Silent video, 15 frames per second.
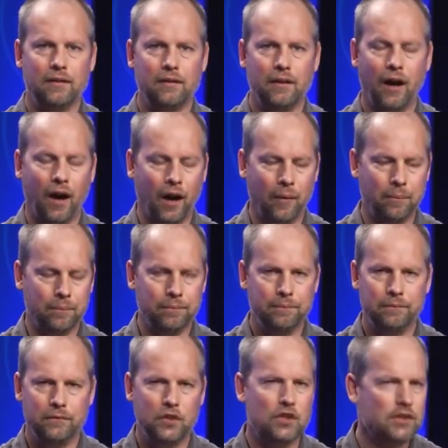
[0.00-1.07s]

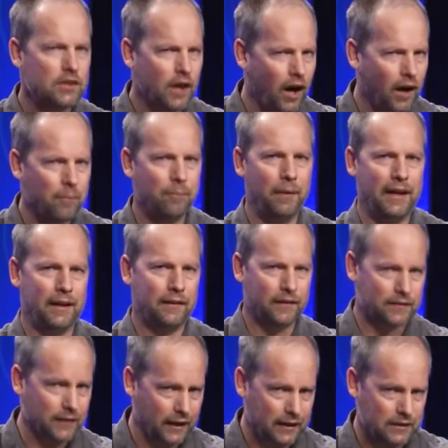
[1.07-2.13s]
does not make the
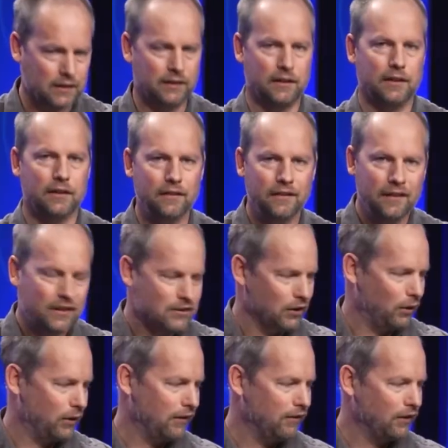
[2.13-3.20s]
science clear.
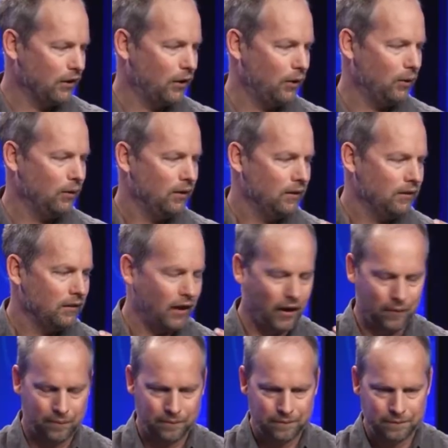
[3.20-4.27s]
So even though
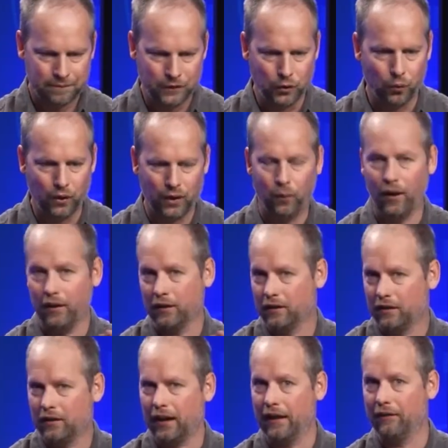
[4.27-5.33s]
you really
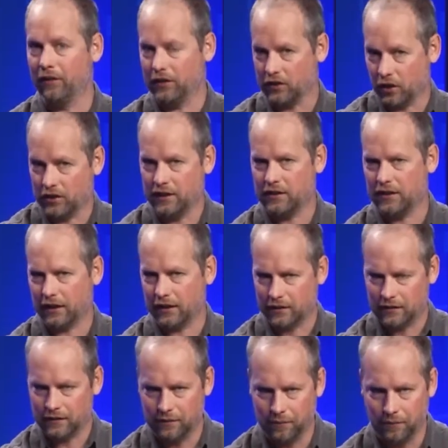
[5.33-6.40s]
want kind of this artistic
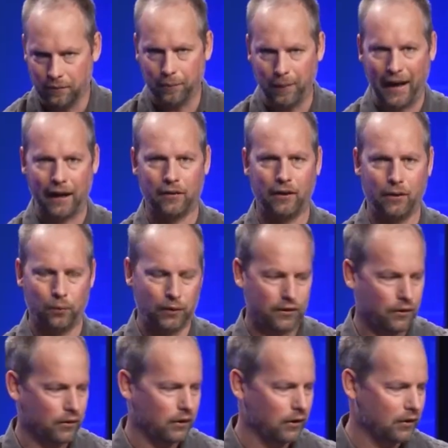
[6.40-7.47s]
background with
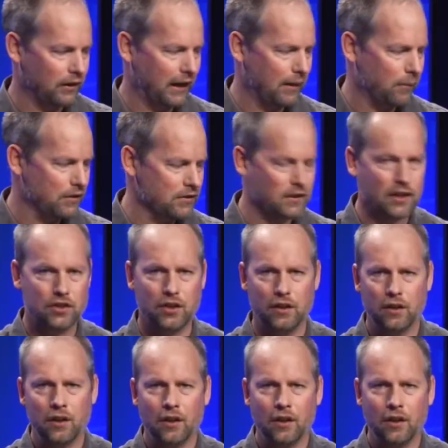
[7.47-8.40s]
your data presentation,